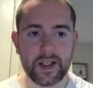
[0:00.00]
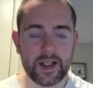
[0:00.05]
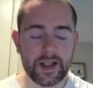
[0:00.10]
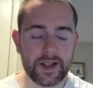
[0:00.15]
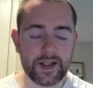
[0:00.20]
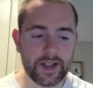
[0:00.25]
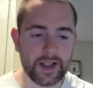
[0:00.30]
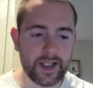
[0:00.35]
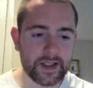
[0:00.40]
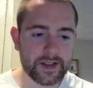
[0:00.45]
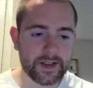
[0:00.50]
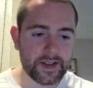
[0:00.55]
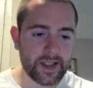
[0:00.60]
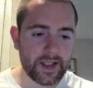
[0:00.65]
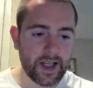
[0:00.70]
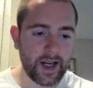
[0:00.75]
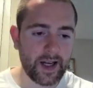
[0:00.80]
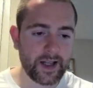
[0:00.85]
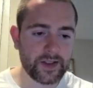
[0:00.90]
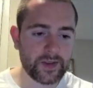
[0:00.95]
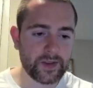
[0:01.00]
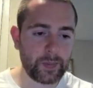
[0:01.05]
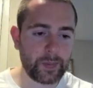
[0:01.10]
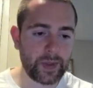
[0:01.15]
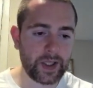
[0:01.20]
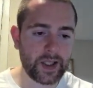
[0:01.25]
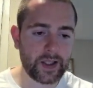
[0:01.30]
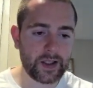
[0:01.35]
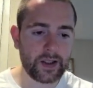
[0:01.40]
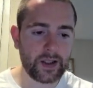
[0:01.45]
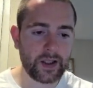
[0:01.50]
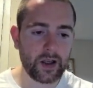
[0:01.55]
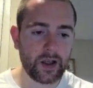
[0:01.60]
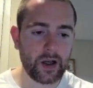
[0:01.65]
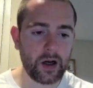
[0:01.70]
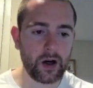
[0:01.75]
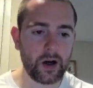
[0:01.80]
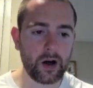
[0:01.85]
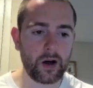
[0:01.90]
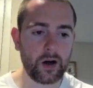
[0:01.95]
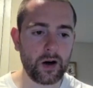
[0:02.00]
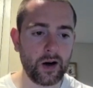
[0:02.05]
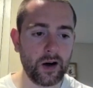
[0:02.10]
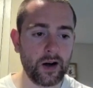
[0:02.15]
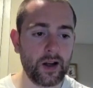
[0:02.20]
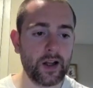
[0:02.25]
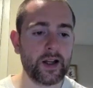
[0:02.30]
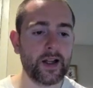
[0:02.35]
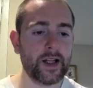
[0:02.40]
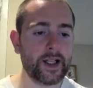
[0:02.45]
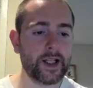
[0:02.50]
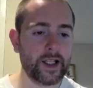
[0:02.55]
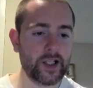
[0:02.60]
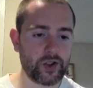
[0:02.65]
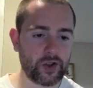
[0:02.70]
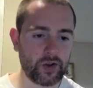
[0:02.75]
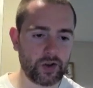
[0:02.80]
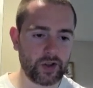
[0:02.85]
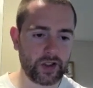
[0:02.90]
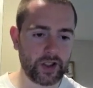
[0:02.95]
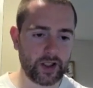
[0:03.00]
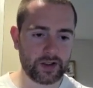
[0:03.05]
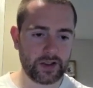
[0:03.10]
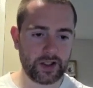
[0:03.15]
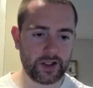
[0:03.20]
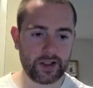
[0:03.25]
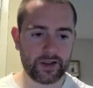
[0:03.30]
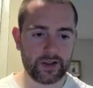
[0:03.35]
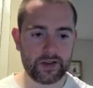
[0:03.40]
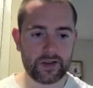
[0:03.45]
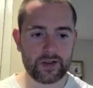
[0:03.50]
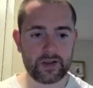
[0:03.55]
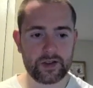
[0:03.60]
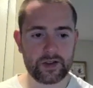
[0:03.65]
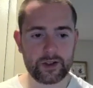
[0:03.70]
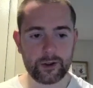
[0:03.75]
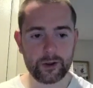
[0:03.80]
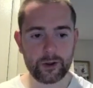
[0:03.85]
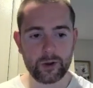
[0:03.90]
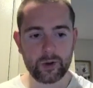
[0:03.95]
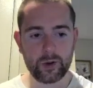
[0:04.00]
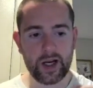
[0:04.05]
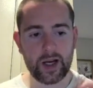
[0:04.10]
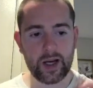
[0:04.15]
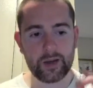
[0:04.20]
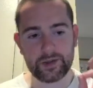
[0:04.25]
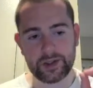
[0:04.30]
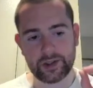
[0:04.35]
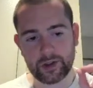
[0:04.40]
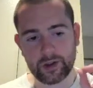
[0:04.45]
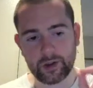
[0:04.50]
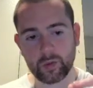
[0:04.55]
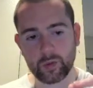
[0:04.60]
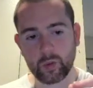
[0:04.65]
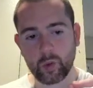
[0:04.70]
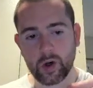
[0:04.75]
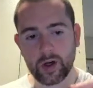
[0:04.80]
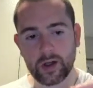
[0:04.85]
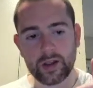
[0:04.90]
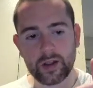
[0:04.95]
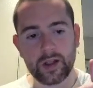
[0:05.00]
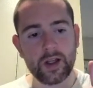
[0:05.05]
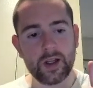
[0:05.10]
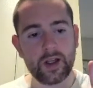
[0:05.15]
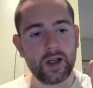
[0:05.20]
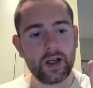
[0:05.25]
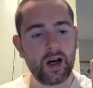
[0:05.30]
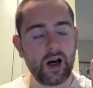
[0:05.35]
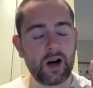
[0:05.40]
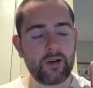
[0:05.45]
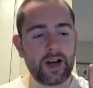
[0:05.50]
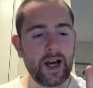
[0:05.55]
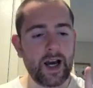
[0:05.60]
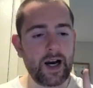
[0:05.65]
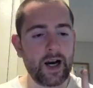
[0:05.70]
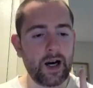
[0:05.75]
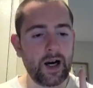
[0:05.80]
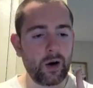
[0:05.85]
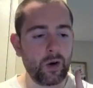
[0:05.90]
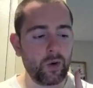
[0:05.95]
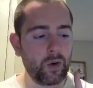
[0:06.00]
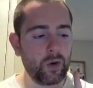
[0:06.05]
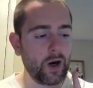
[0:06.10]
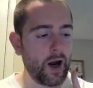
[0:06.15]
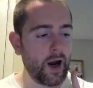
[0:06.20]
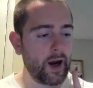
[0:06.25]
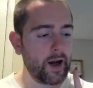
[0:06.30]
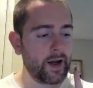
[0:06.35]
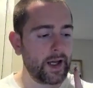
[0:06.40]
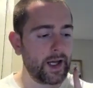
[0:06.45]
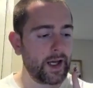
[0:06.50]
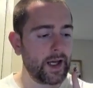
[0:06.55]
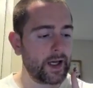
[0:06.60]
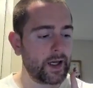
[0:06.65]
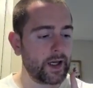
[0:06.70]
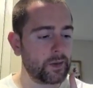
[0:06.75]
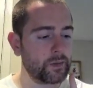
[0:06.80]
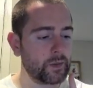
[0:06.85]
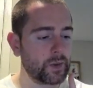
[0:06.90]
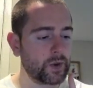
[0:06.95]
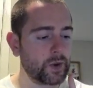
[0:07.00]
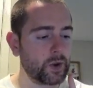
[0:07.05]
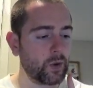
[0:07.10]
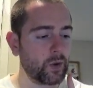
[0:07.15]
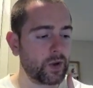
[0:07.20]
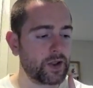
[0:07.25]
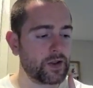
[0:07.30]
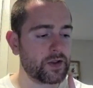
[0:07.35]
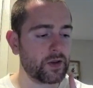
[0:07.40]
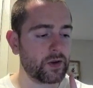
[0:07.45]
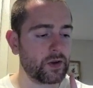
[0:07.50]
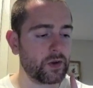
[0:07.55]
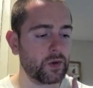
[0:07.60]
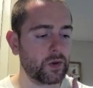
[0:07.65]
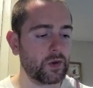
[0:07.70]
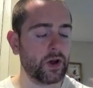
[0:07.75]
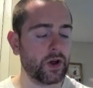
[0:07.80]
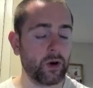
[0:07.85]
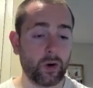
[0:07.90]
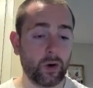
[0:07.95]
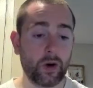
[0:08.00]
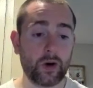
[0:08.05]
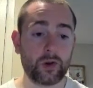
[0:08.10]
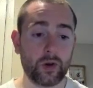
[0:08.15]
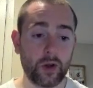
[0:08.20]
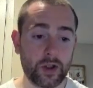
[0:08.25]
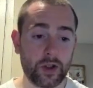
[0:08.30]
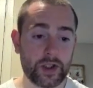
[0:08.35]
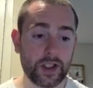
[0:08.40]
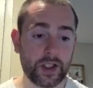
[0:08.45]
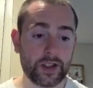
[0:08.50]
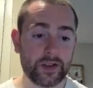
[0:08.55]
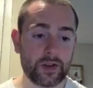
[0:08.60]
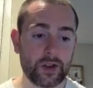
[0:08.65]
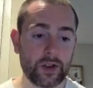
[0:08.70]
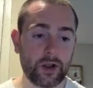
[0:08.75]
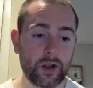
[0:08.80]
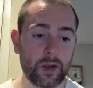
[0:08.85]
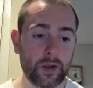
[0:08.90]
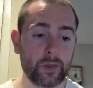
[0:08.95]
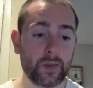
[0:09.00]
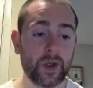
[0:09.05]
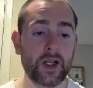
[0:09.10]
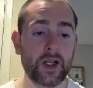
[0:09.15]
this has been our introduction to episode 1 of how I am going to, or launching a startup.